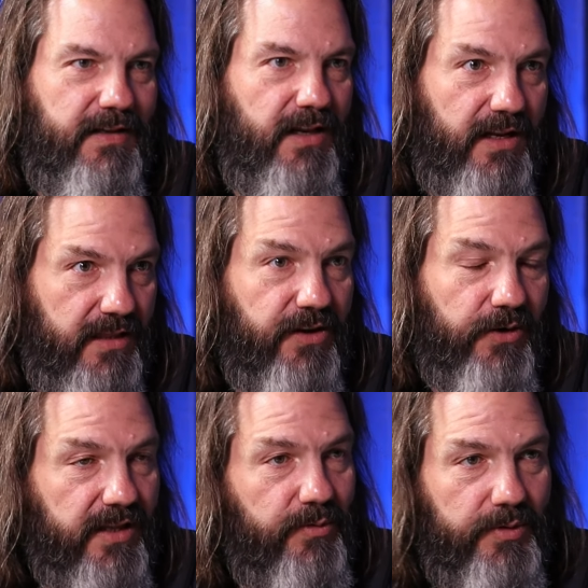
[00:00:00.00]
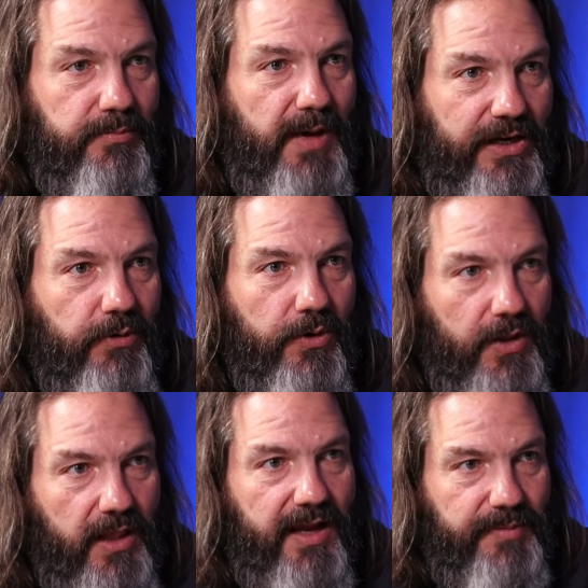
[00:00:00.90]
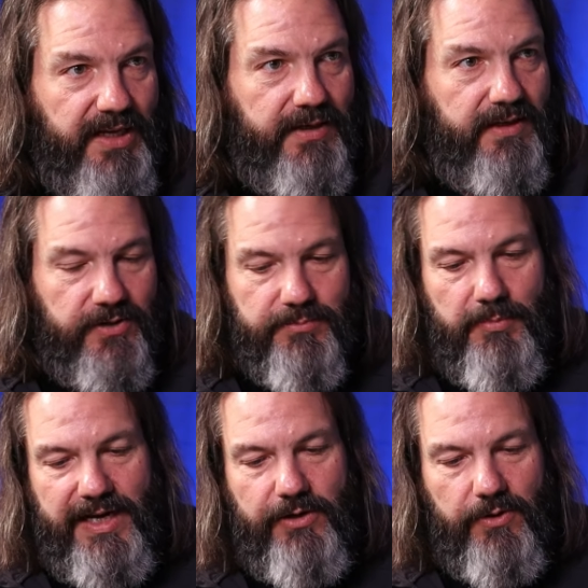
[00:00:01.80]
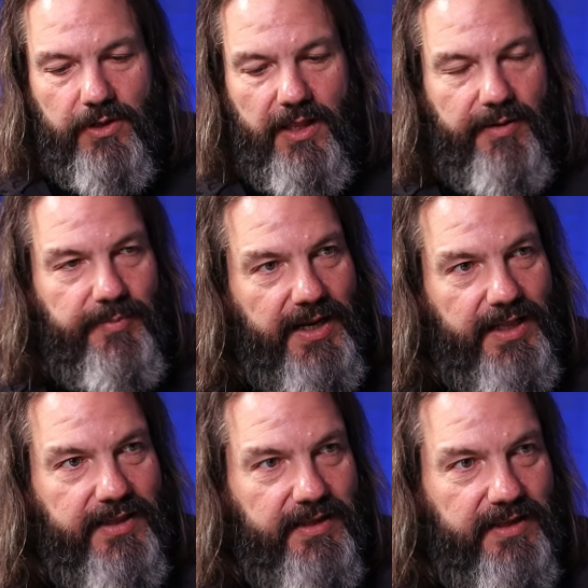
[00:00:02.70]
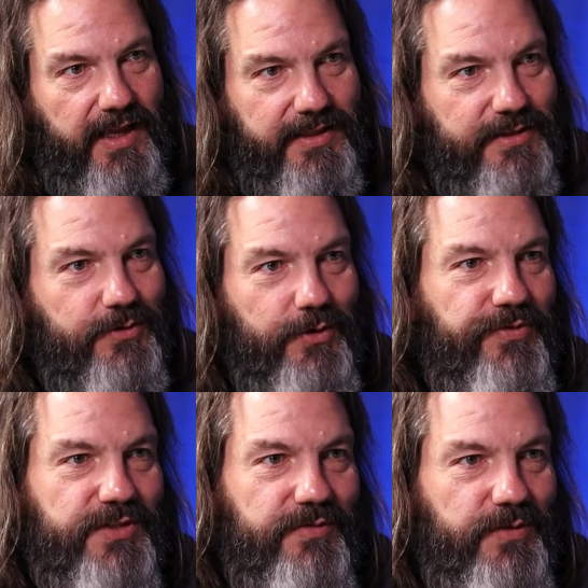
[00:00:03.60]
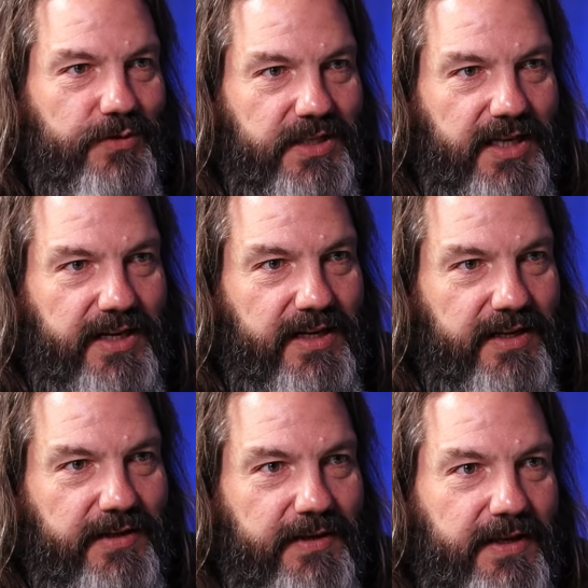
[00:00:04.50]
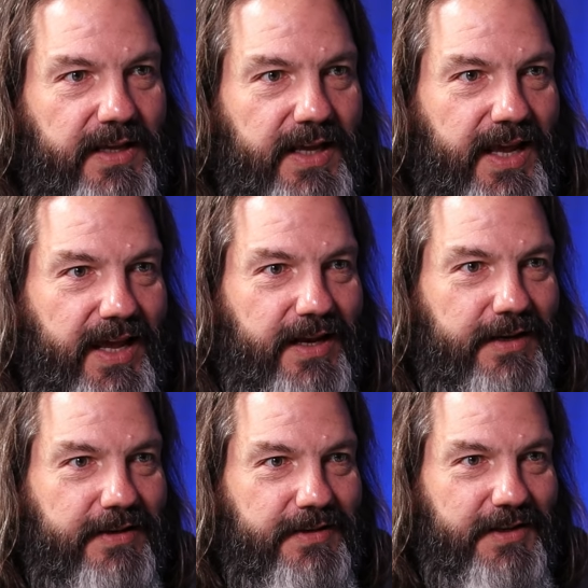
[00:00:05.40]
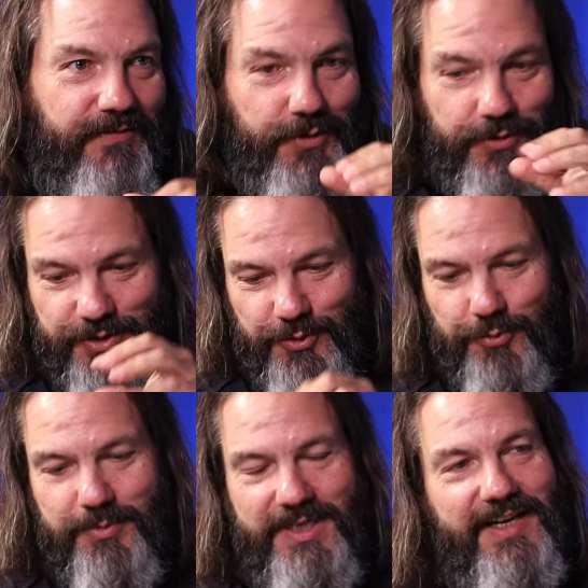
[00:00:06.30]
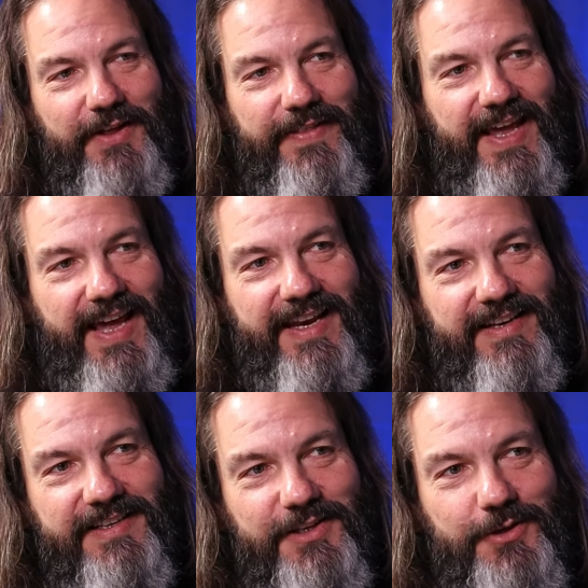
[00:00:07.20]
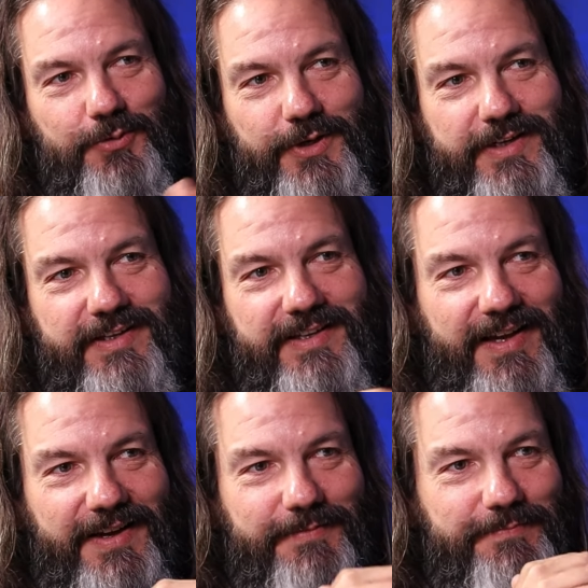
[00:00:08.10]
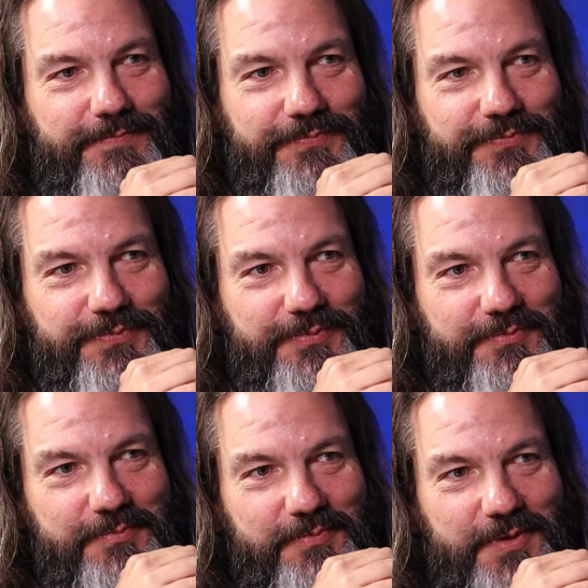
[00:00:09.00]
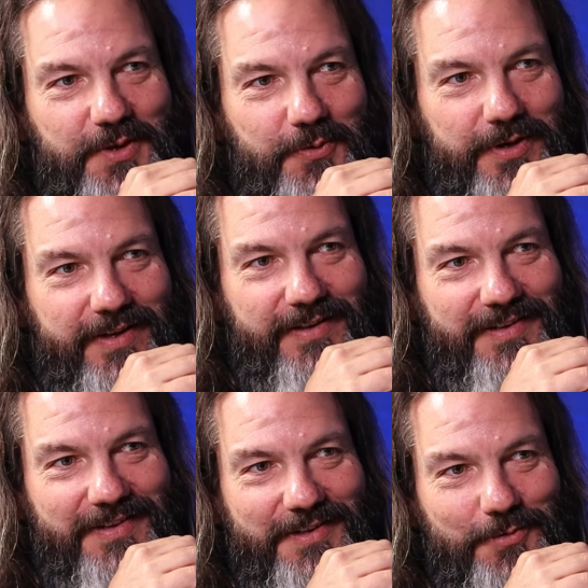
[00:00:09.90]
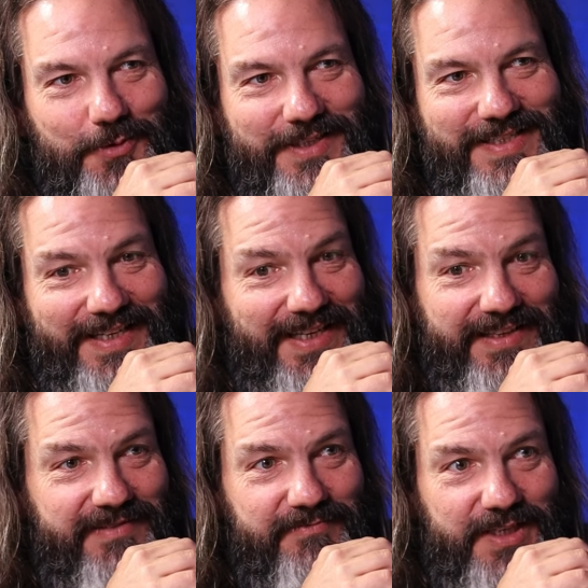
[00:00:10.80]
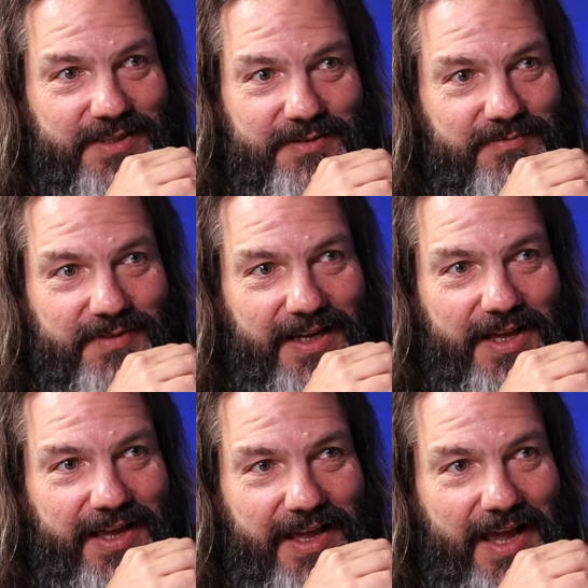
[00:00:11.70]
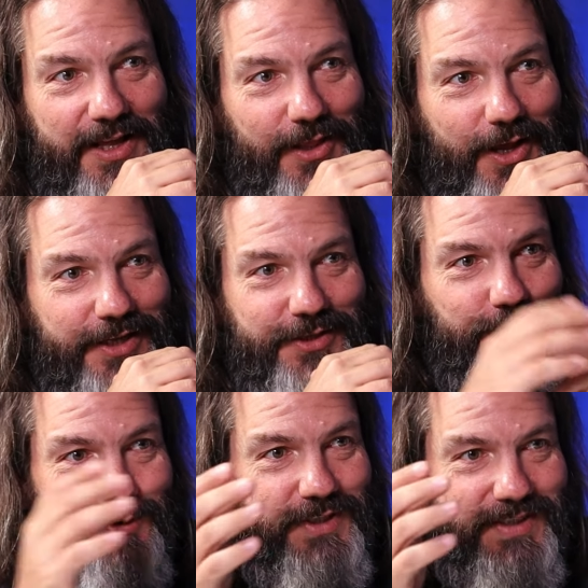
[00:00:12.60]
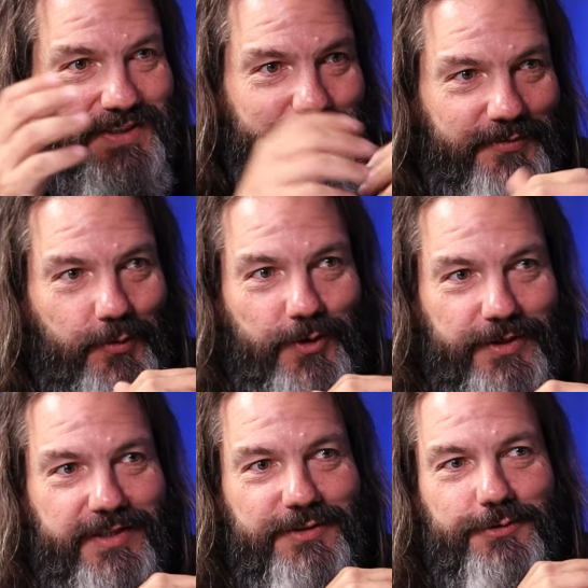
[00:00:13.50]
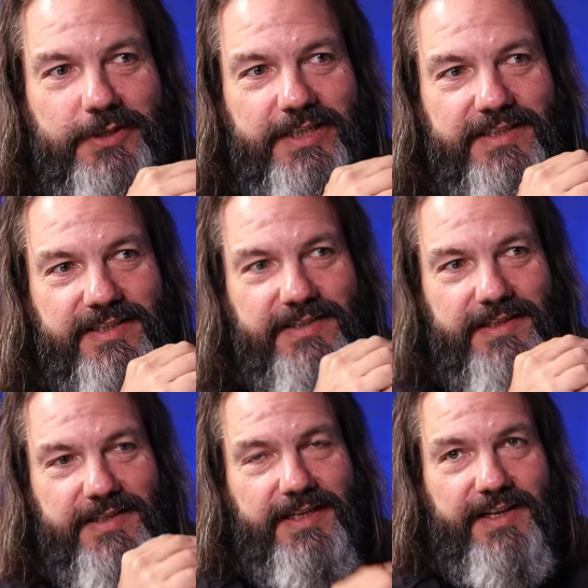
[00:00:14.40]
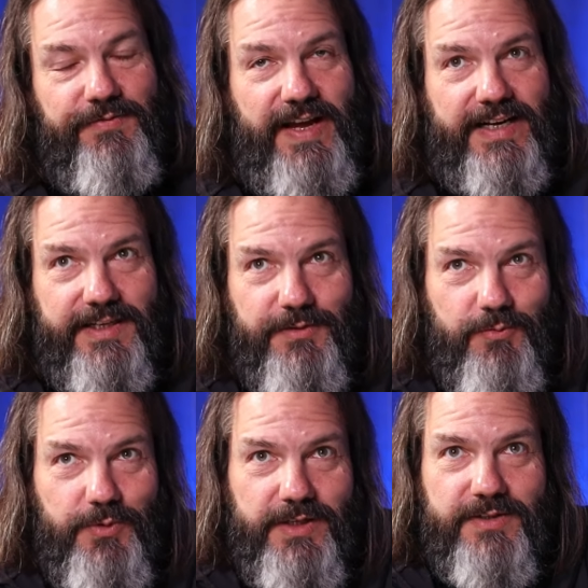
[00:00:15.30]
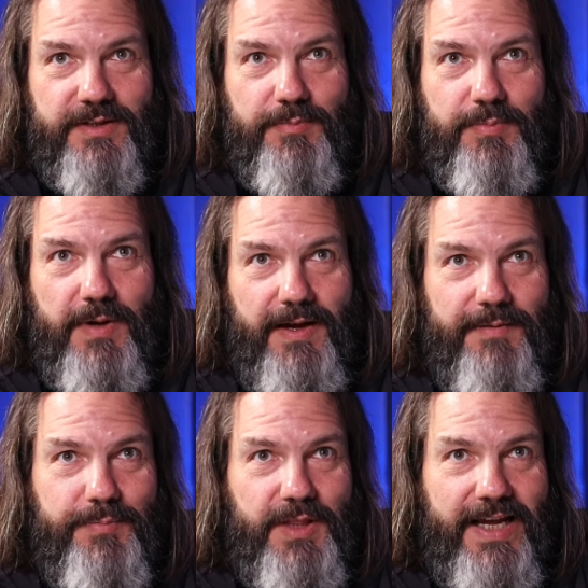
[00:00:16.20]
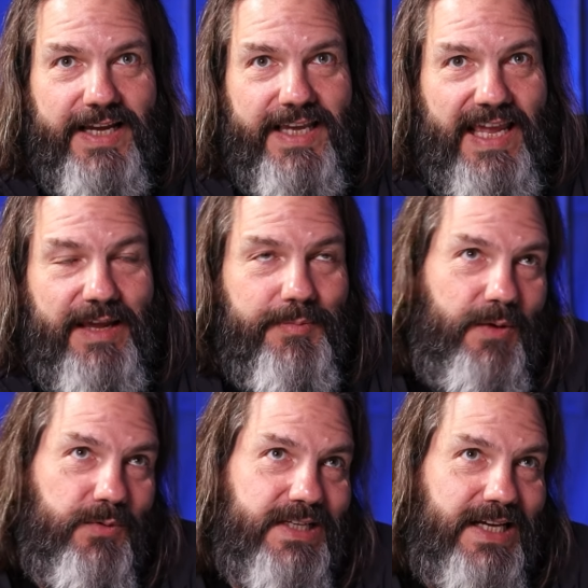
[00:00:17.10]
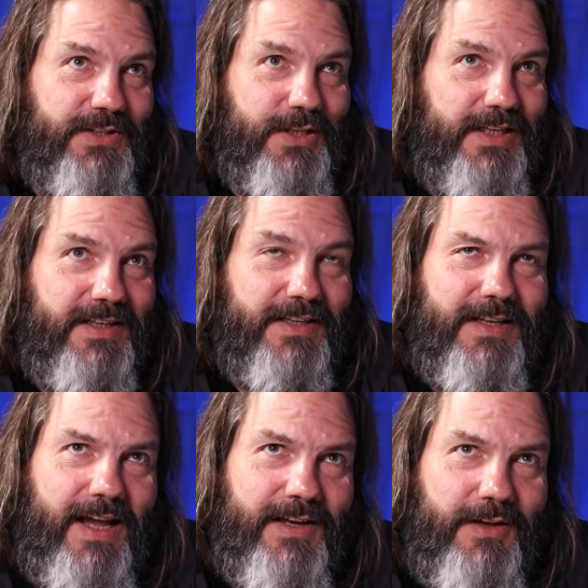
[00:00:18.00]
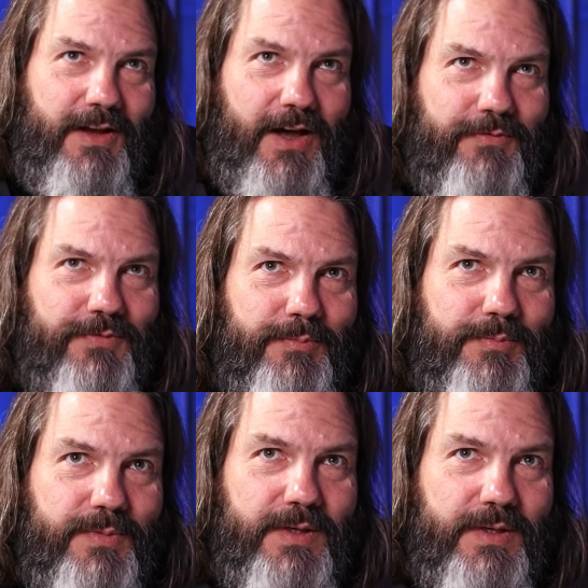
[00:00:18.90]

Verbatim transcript: literally with yeah. microclimate. There's yeah. microclimate at the at the surface of your skin, and if you zoomed in on that, you would um, you would you would see this ec ecological system, forest and trees. Huh. In fact, I, we used to um, play a game that was actually, I got it from